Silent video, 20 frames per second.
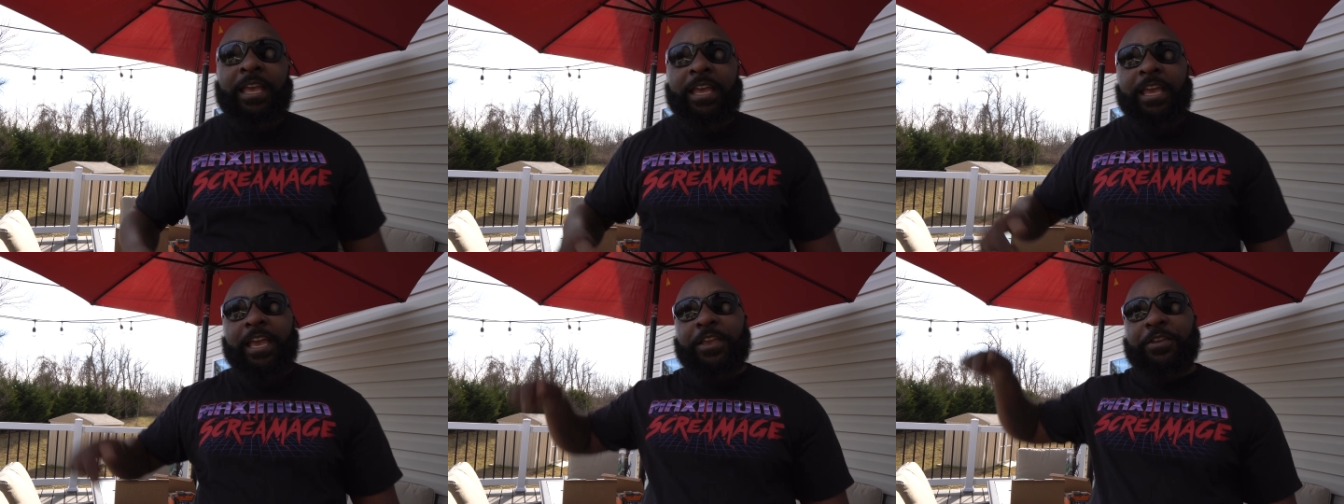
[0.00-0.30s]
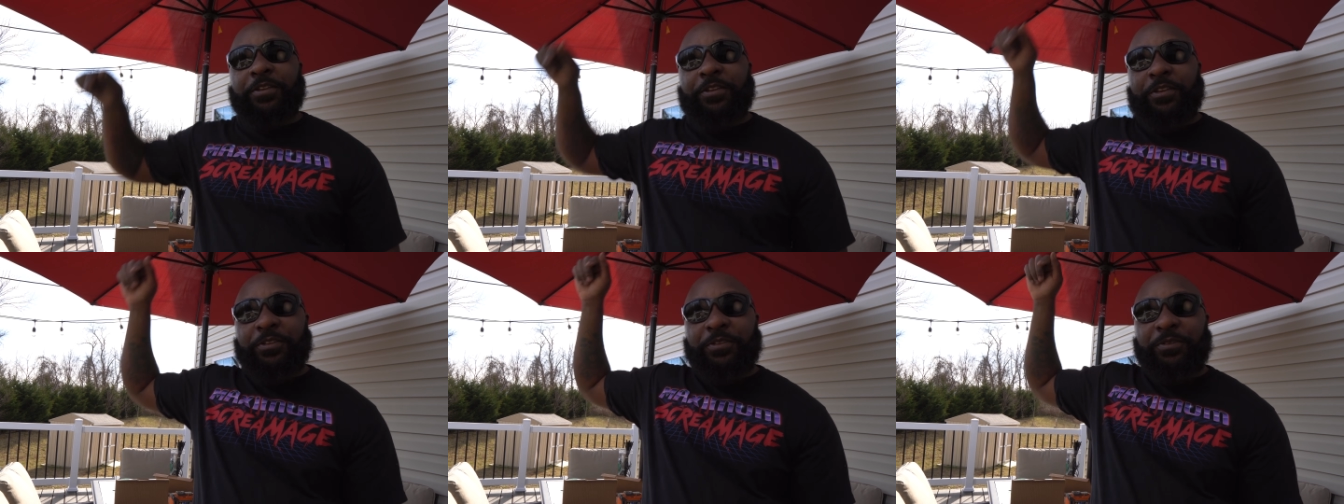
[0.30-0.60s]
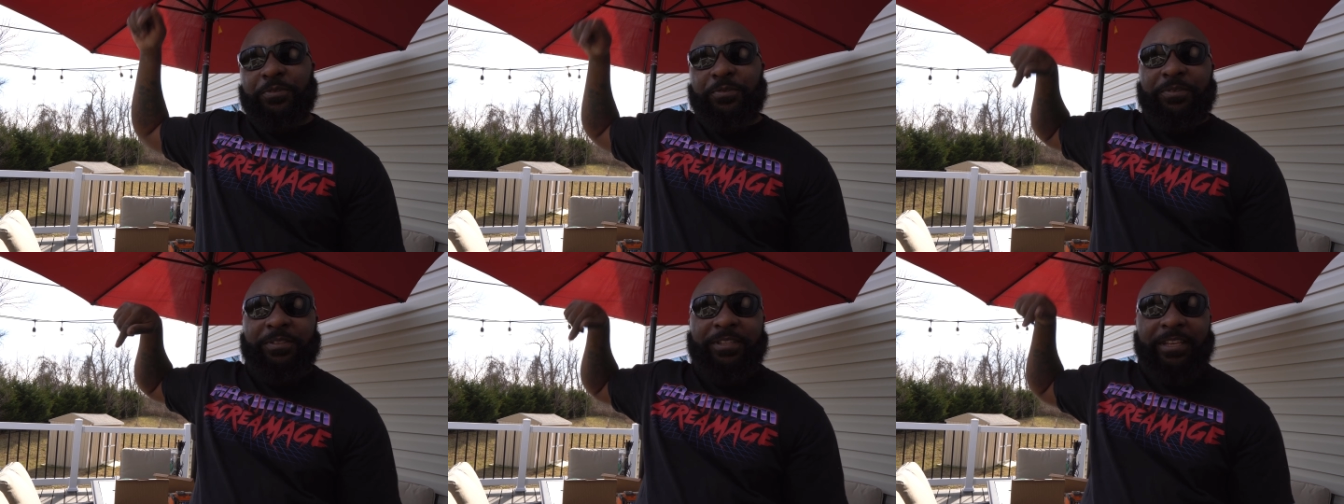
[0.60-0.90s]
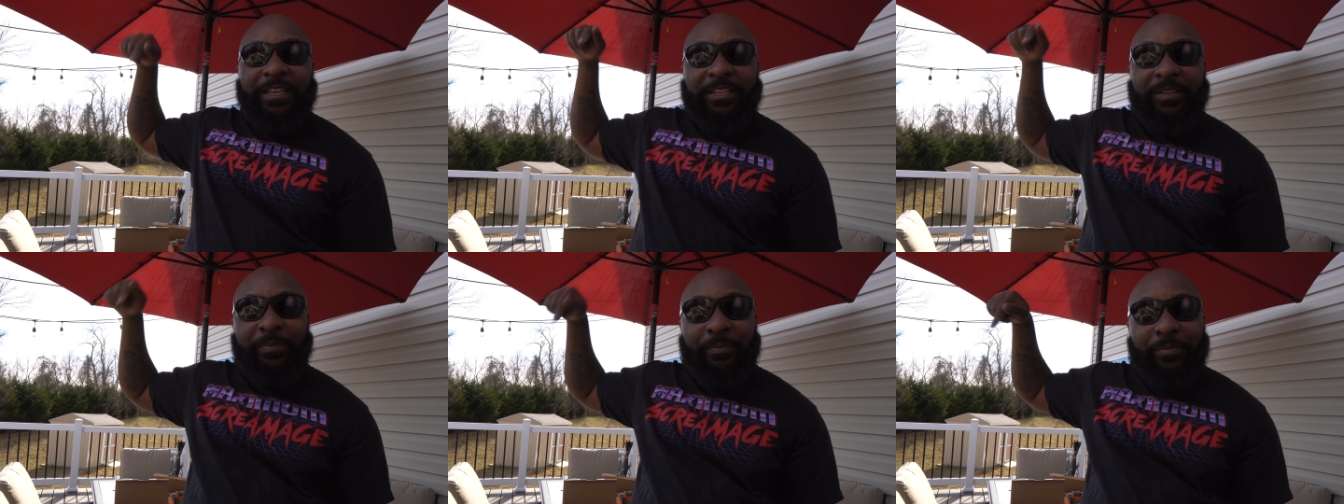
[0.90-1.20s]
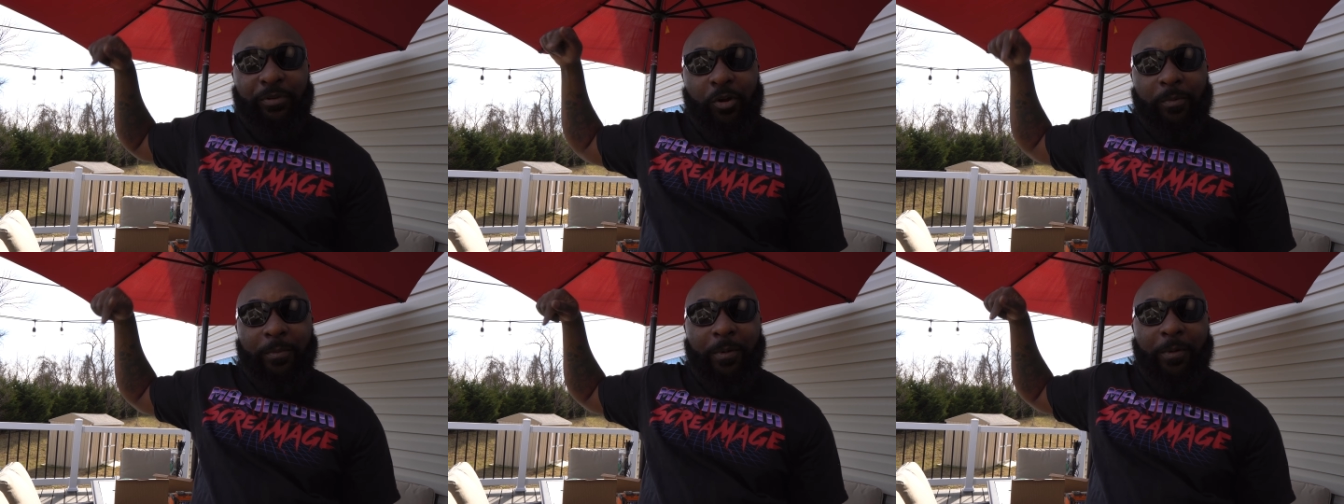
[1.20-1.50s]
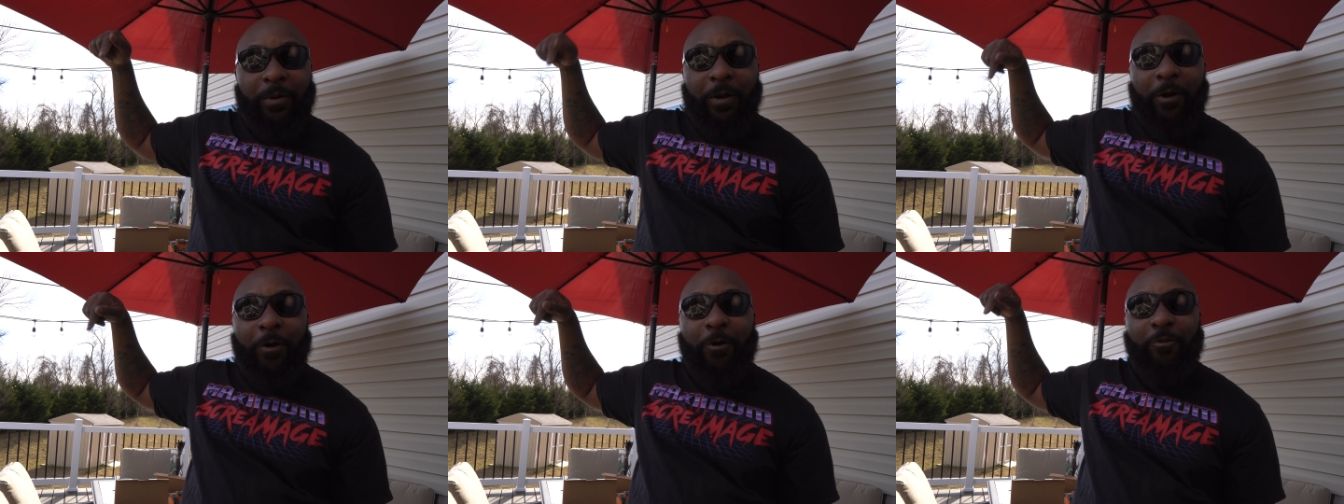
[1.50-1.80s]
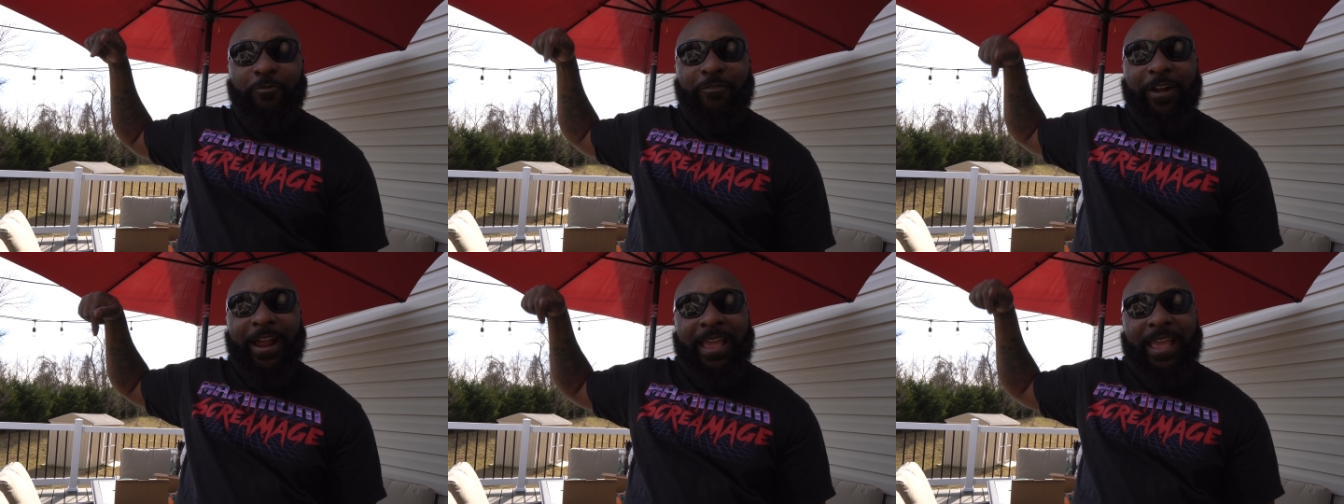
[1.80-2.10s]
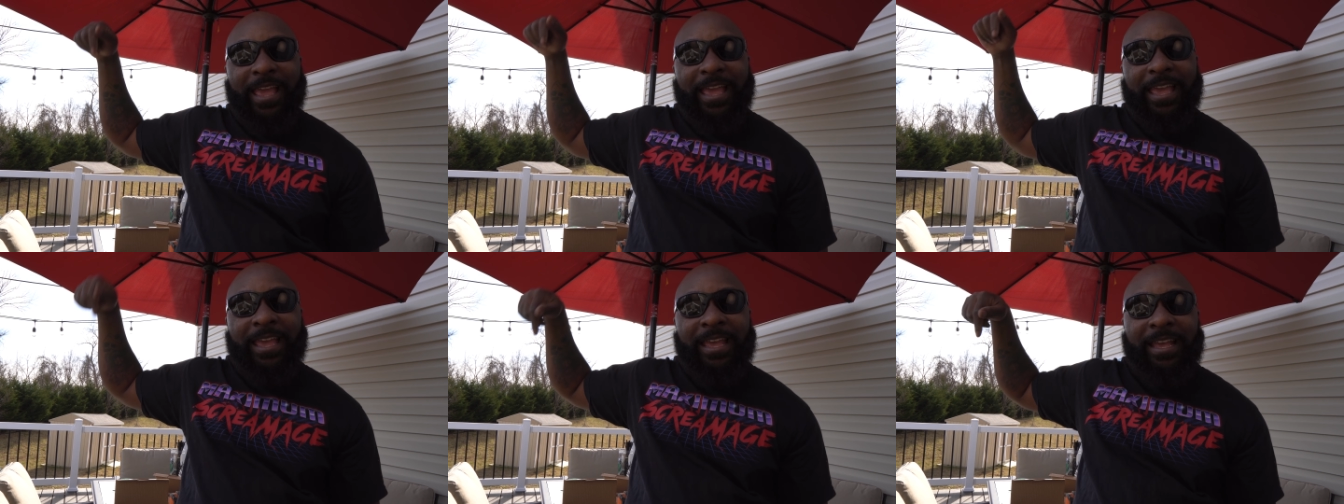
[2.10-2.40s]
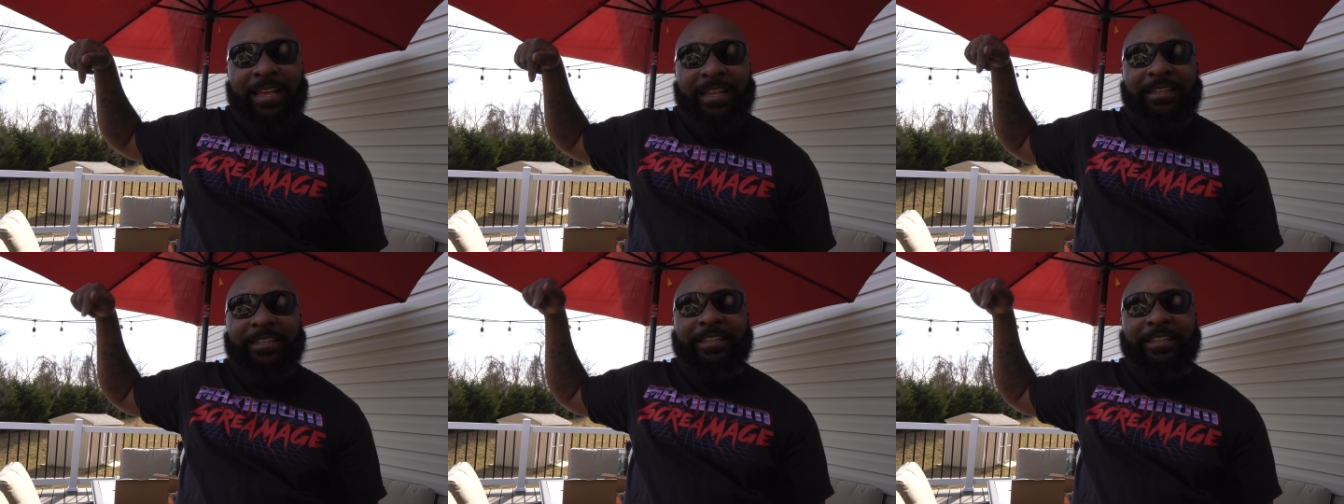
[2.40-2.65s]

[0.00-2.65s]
and you can use this promo code right here